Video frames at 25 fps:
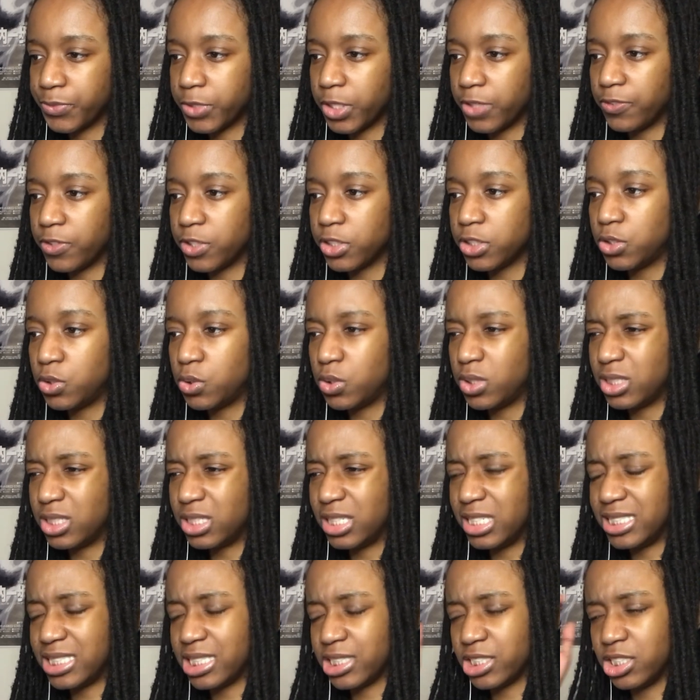The first student
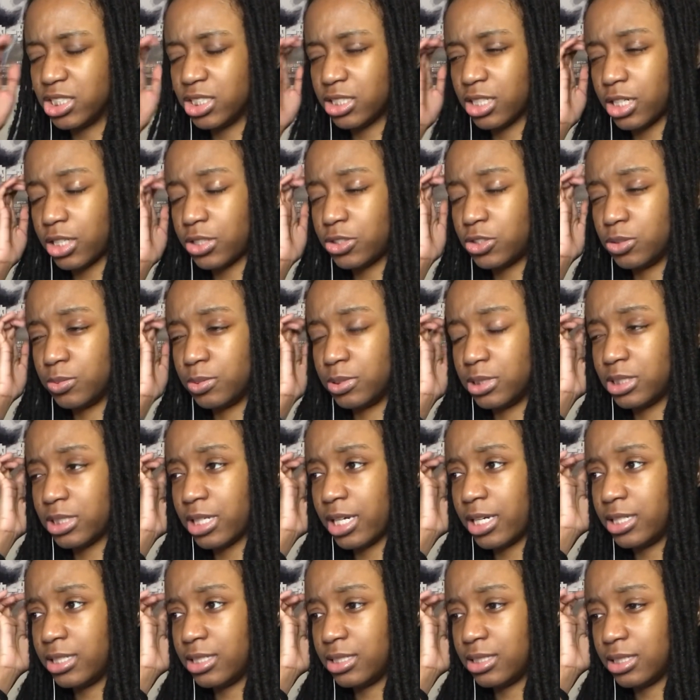he's actually talked to
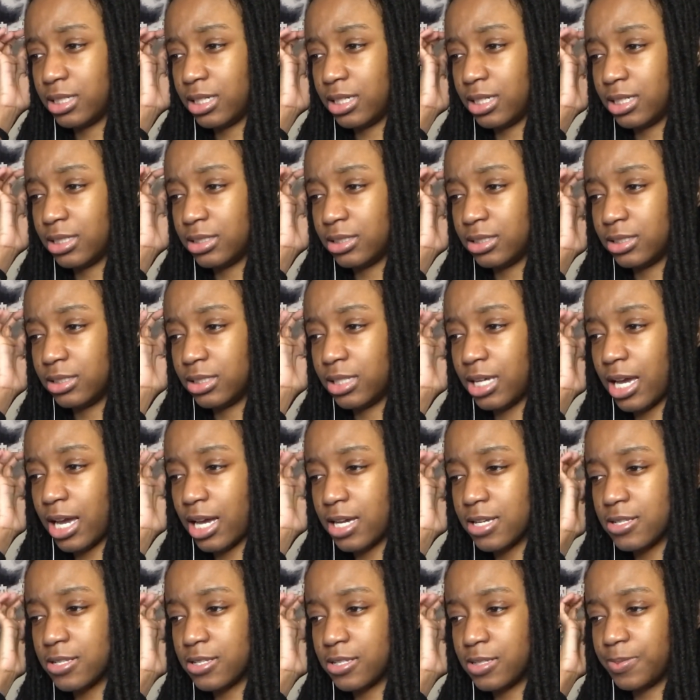besides uh,
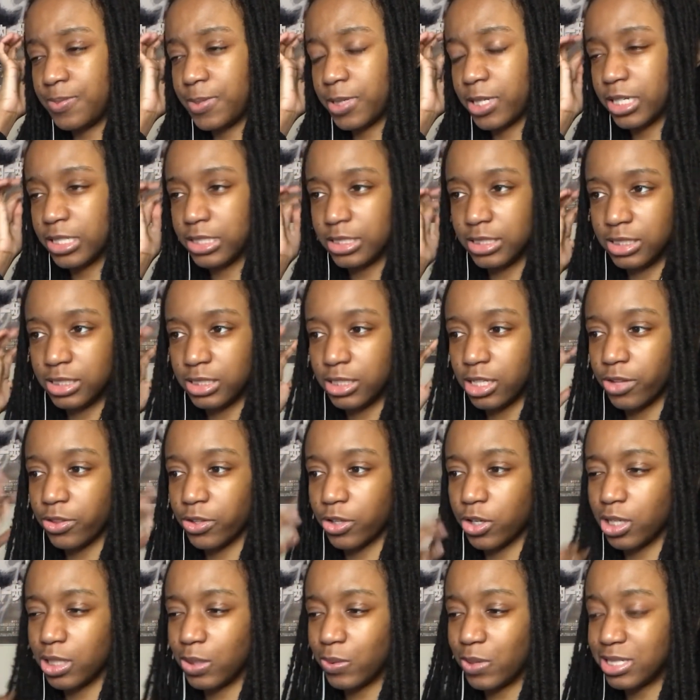as because the
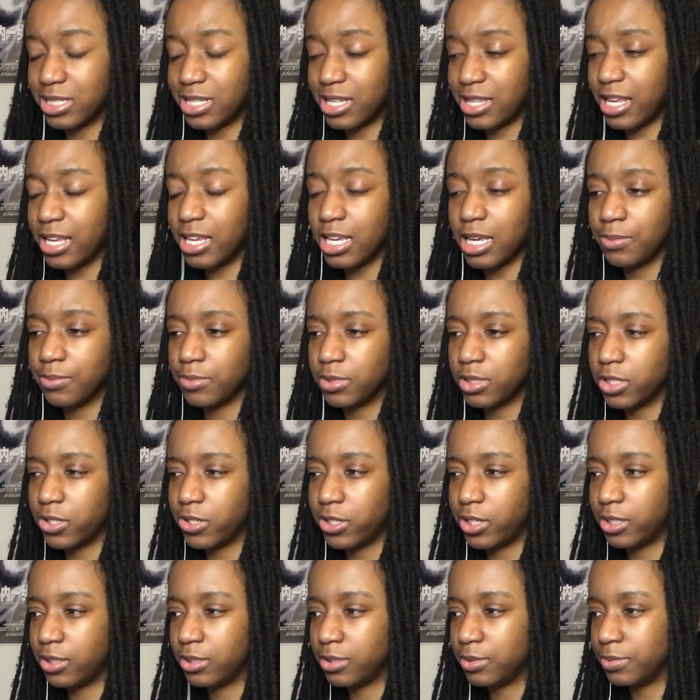other girl I want to thank him
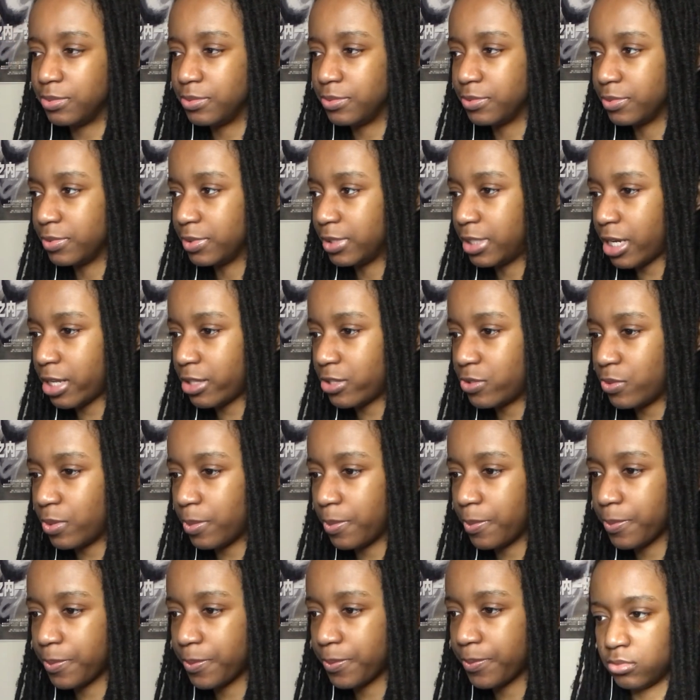couldn't get to
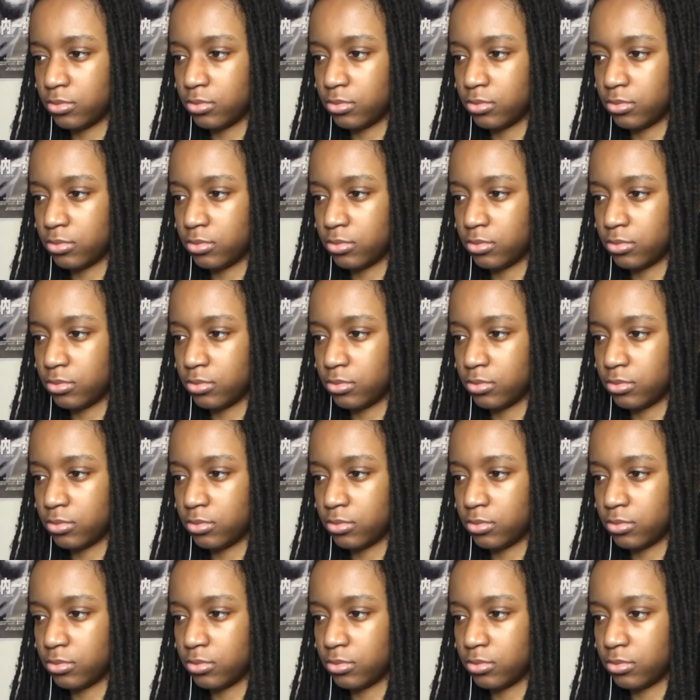him.